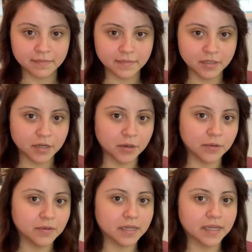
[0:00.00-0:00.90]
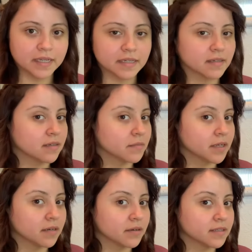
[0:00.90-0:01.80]
You know, like my
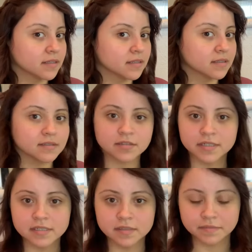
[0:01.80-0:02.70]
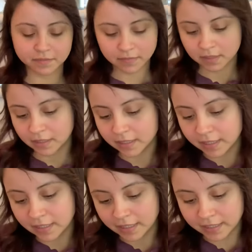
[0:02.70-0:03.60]
hair right there. It's crazy.
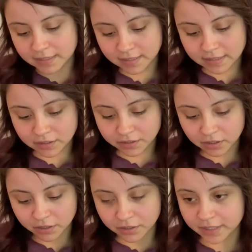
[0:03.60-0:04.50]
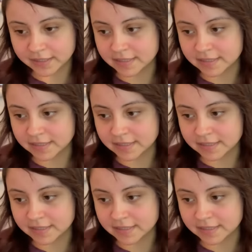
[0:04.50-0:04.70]
It gets easier and harder at the